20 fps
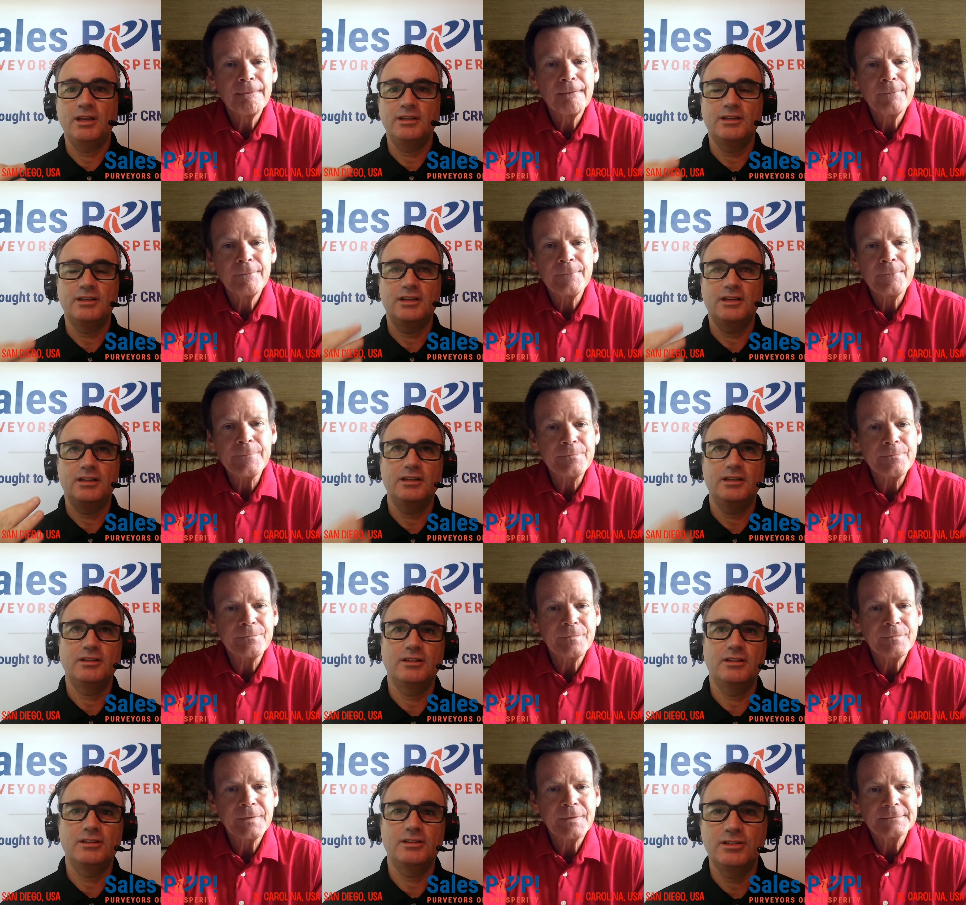Speaker 1: and
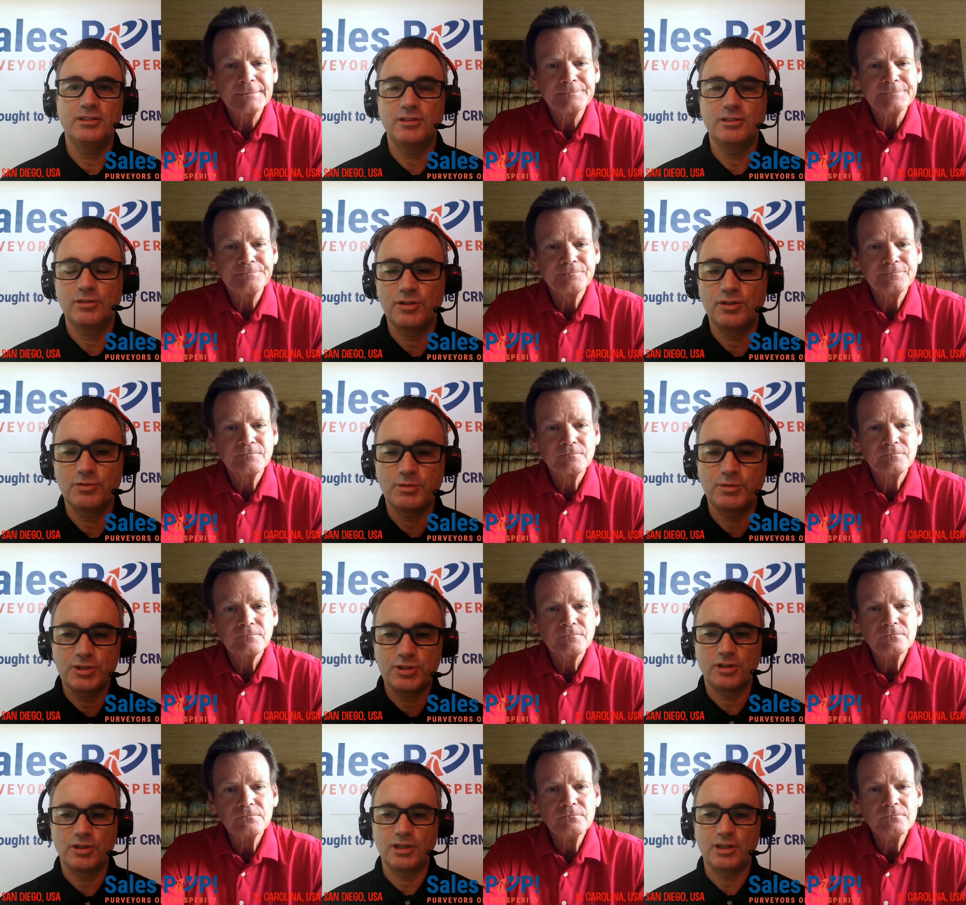you know, because
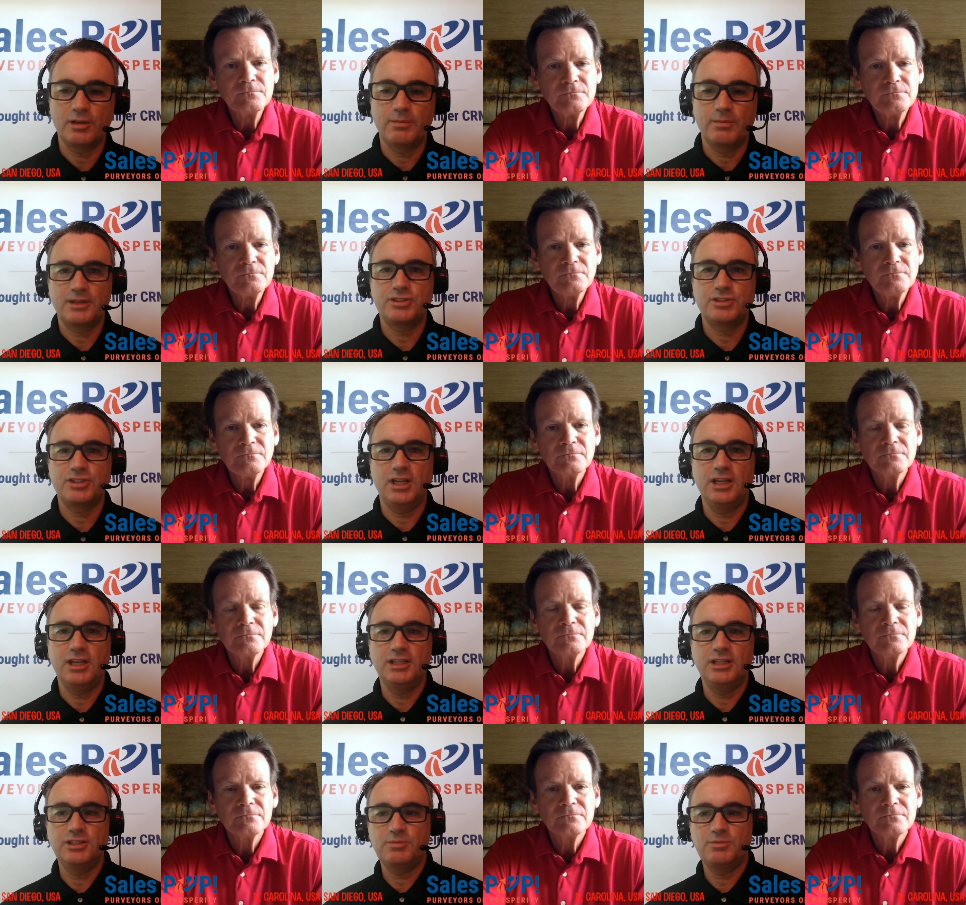we're talking about
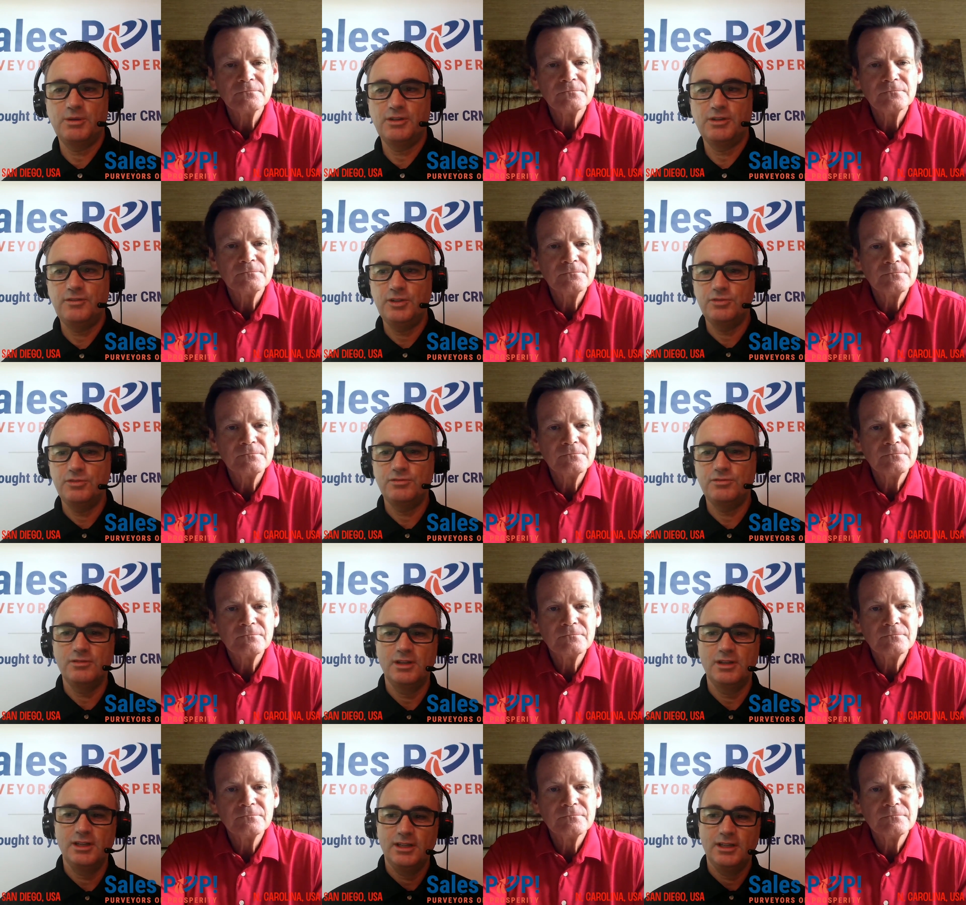change, but if
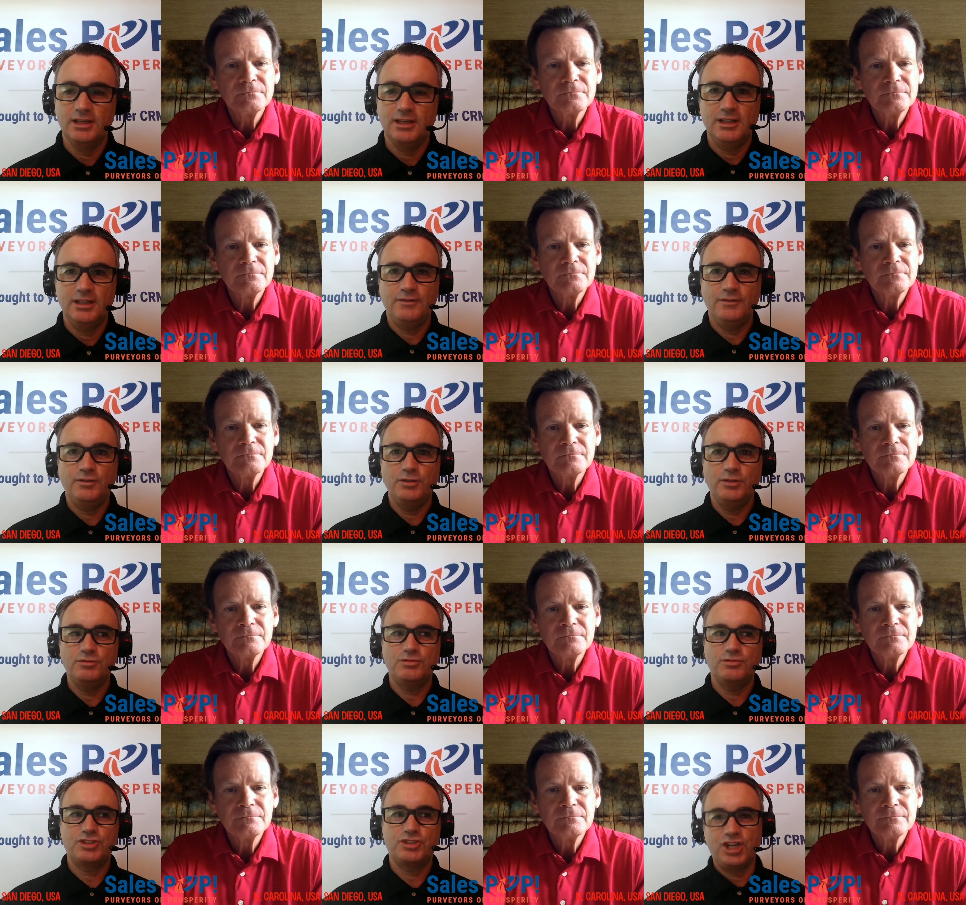you if
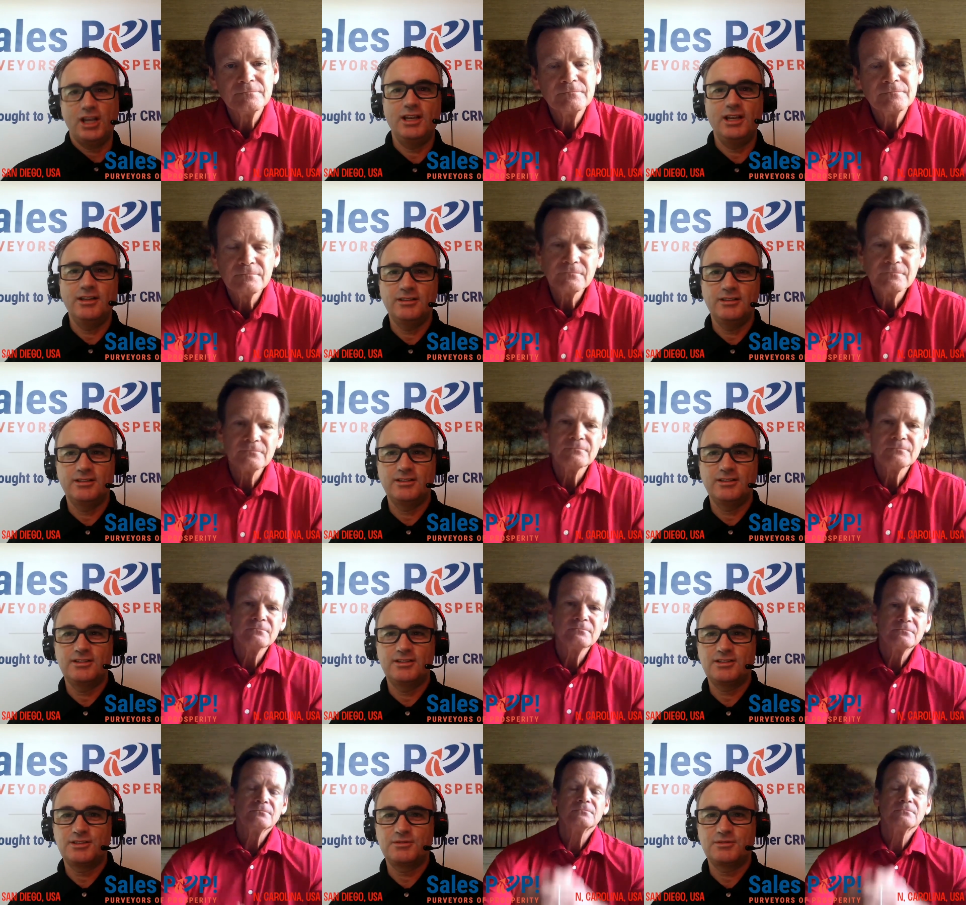you
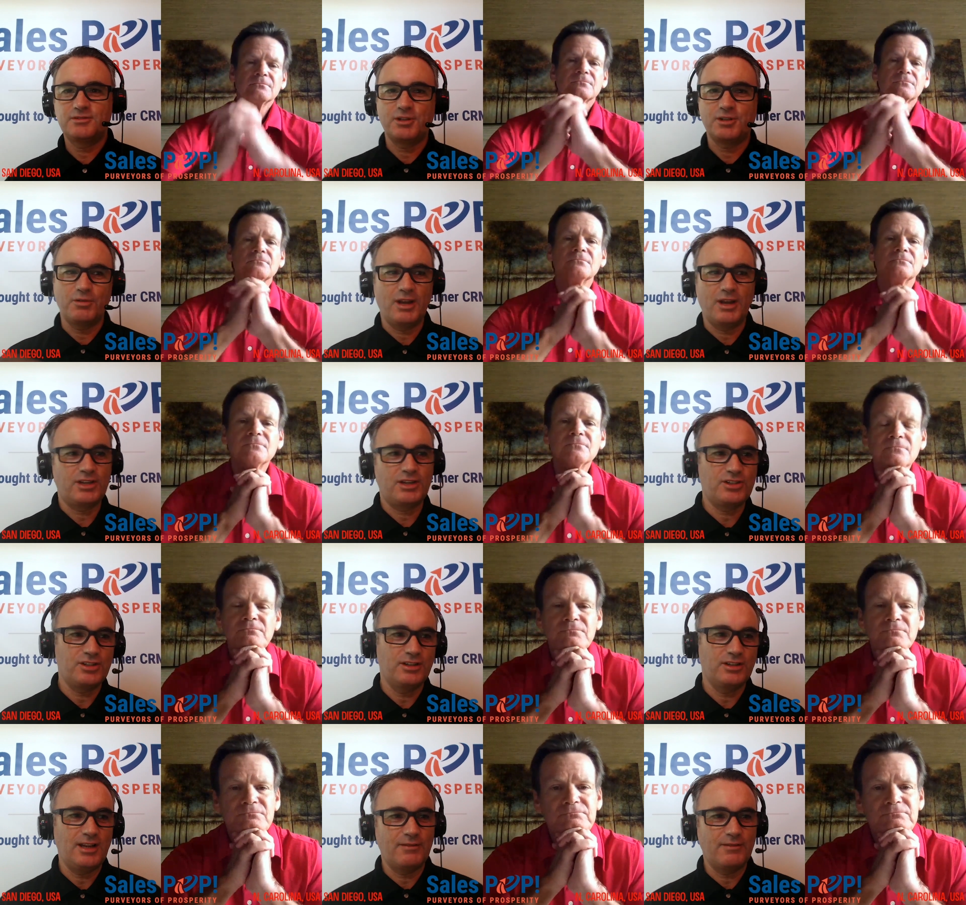change
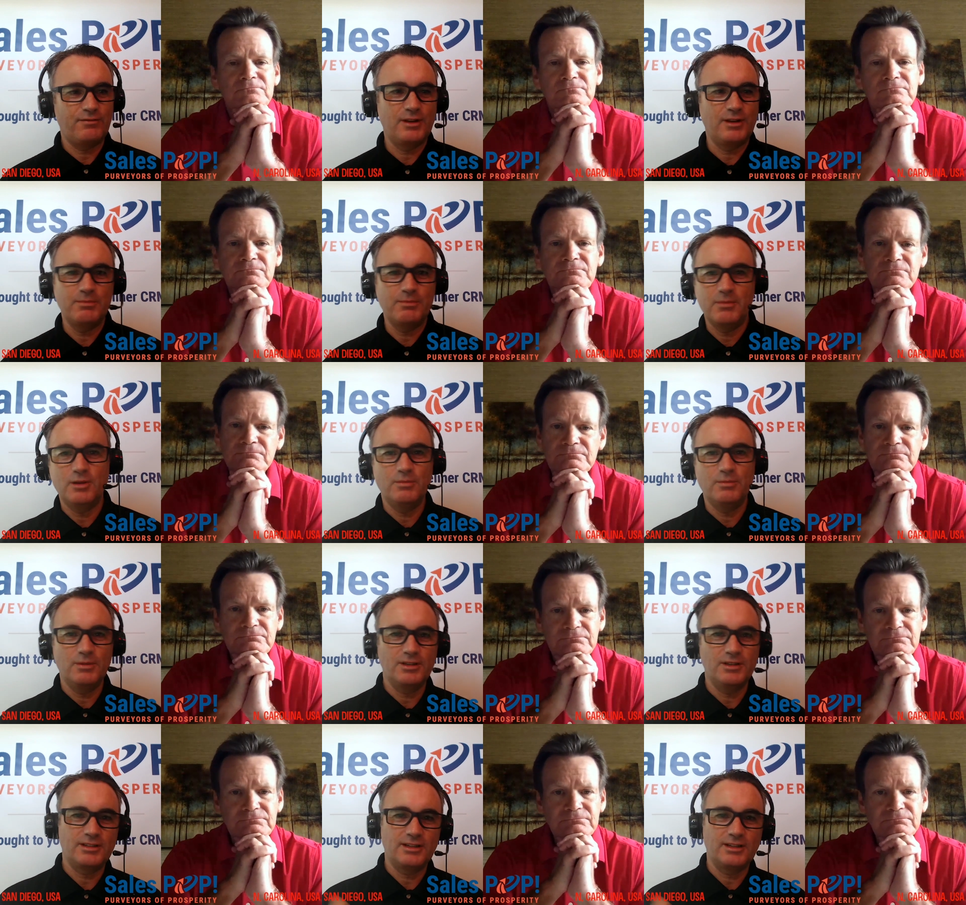direction every
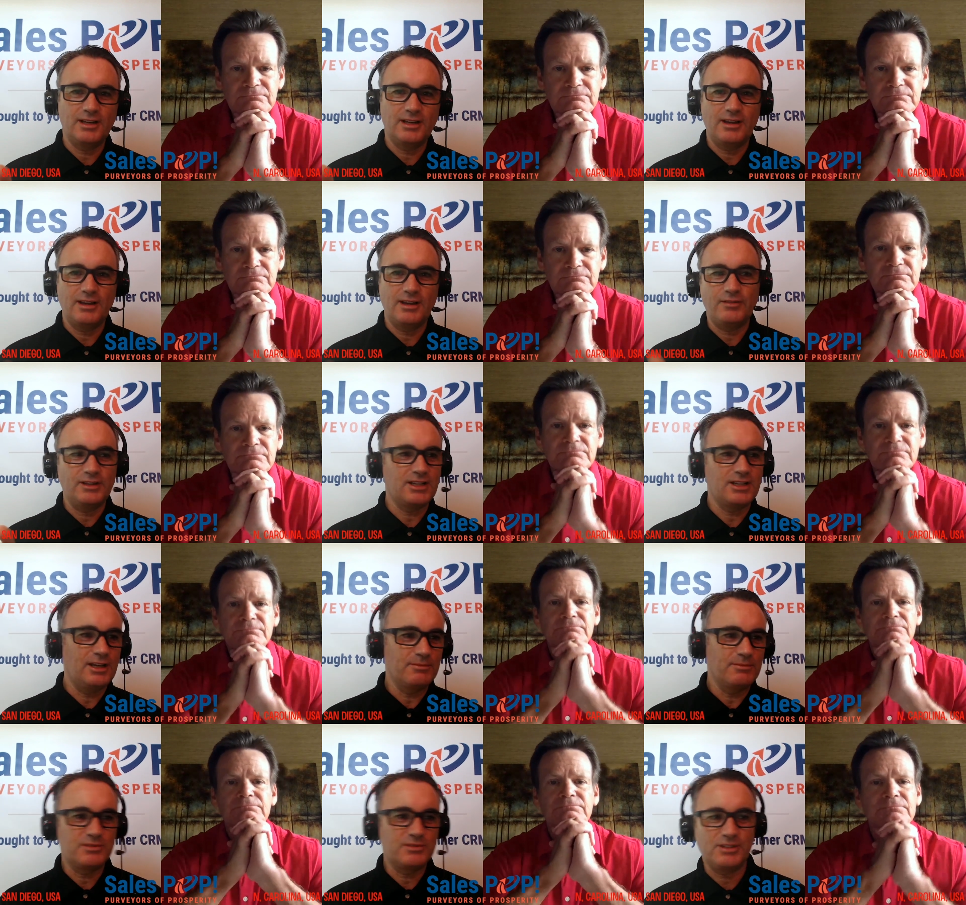moment and every
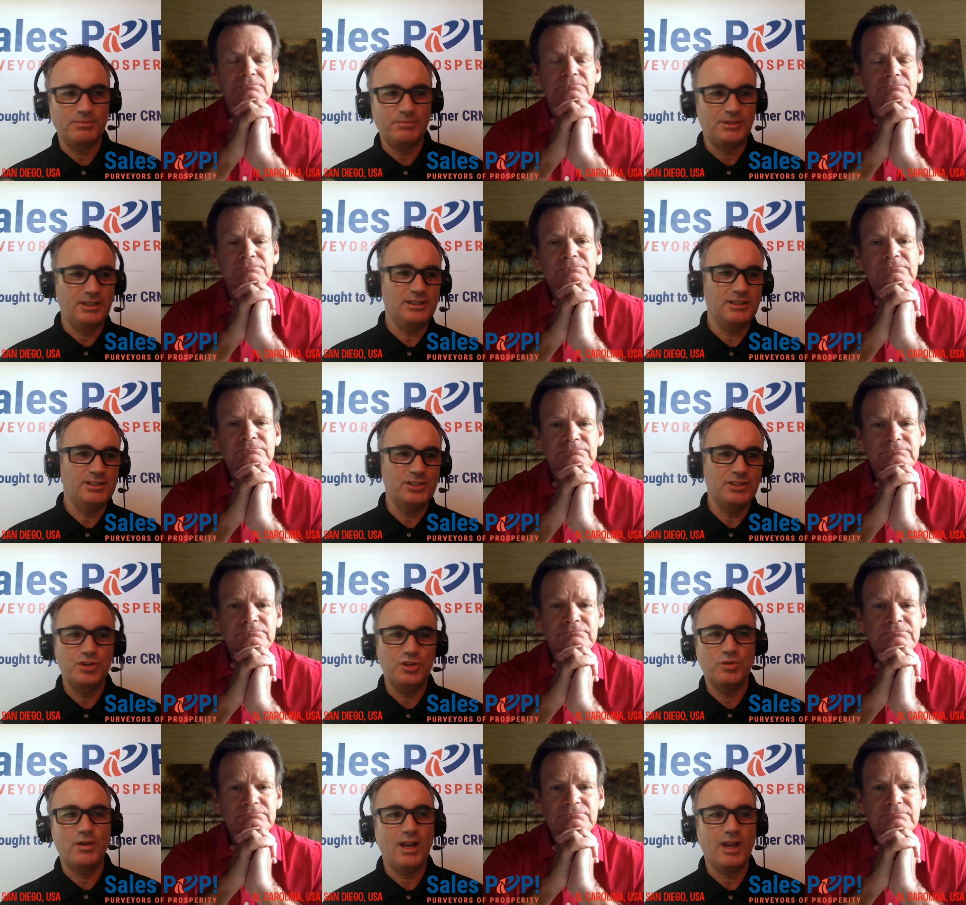time something
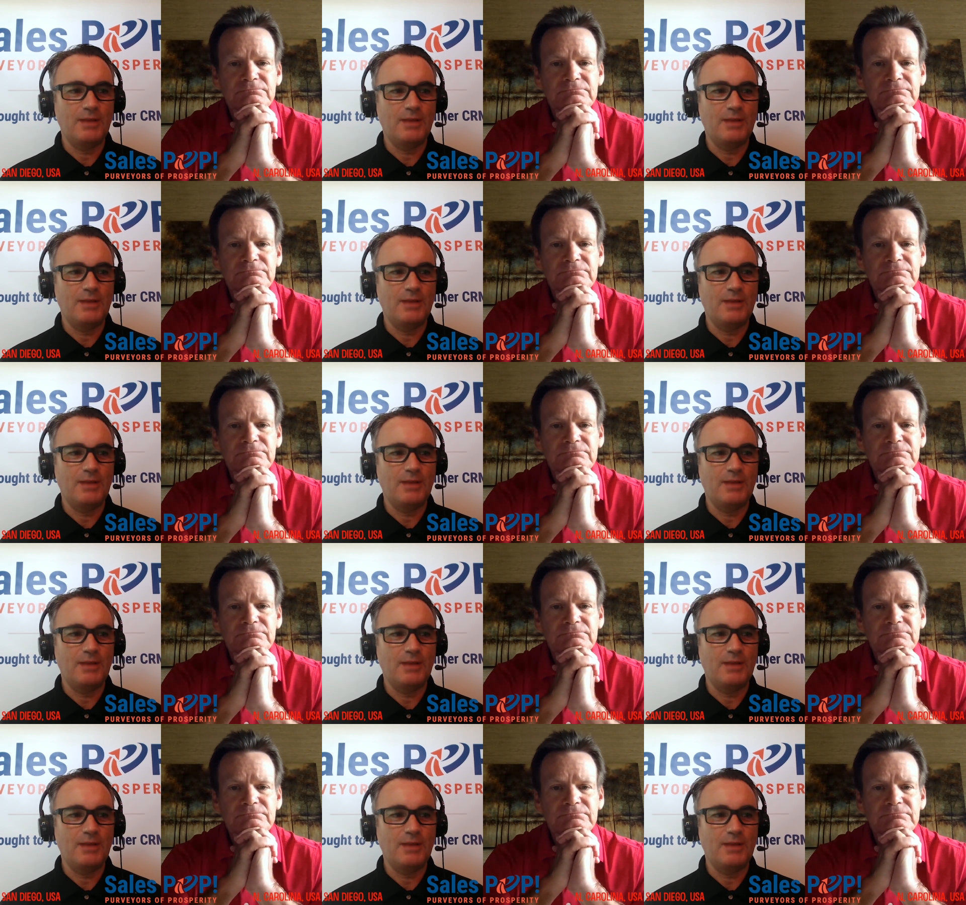new